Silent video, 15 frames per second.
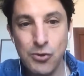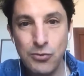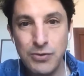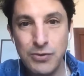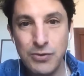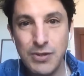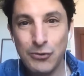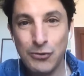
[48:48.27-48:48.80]

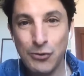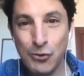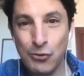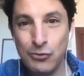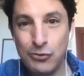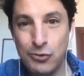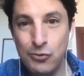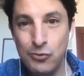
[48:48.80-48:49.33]
out on
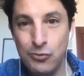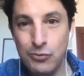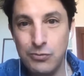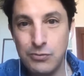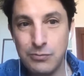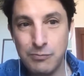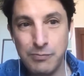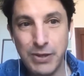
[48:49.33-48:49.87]
two
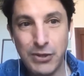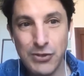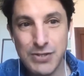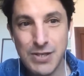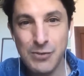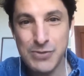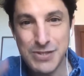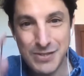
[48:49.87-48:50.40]
because I
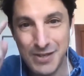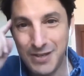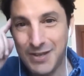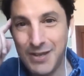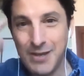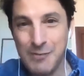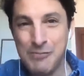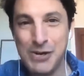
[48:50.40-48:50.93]
was thinking
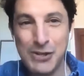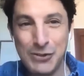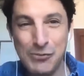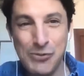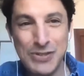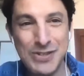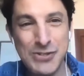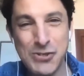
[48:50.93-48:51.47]
about what
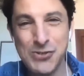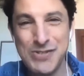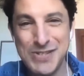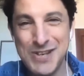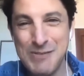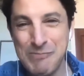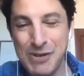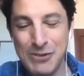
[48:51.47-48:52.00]
I should say
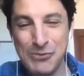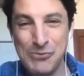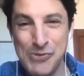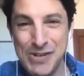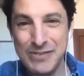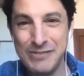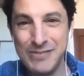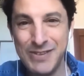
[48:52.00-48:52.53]
about
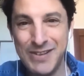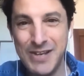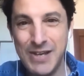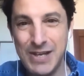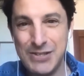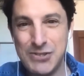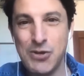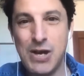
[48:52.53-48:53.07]
one.
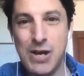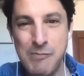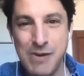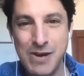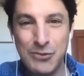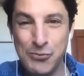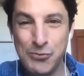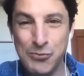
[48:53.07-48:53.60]
And so I
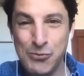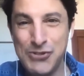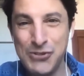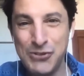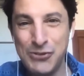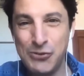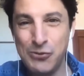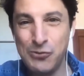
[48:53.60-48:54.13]
might want you
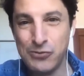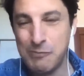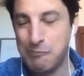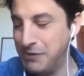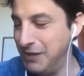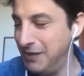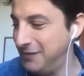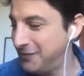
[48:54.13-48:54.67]
to
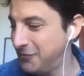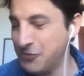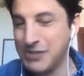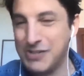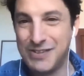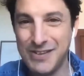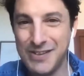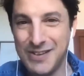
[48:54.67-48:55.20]
repeat what
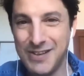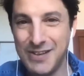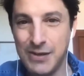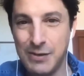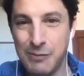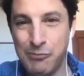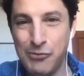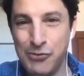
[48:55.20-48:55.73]

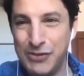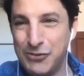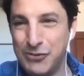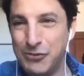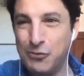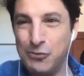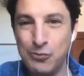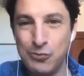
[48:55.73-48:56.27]
uh, point
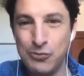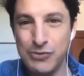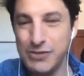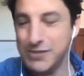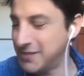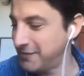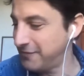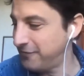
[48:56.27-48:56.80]
two
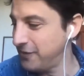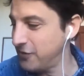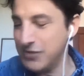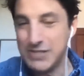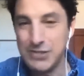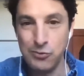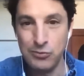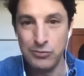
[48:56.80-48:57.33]
was very
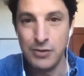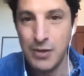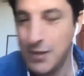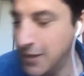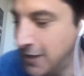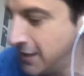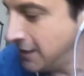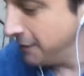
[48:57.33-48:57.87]
soon.
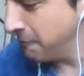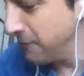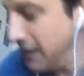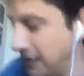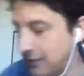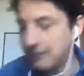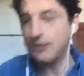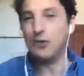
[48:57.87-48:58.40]

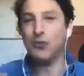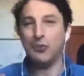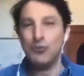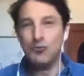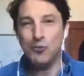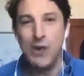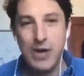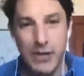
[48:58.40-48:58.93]
But on
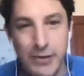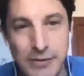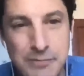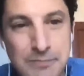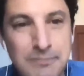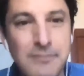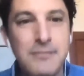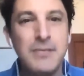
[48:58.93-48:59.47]
one,
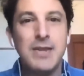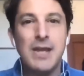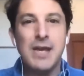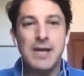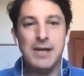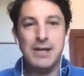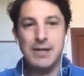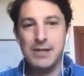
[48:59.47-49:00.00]

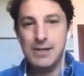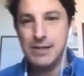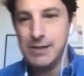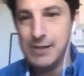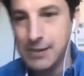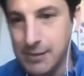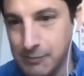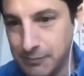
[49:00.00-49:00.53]
um,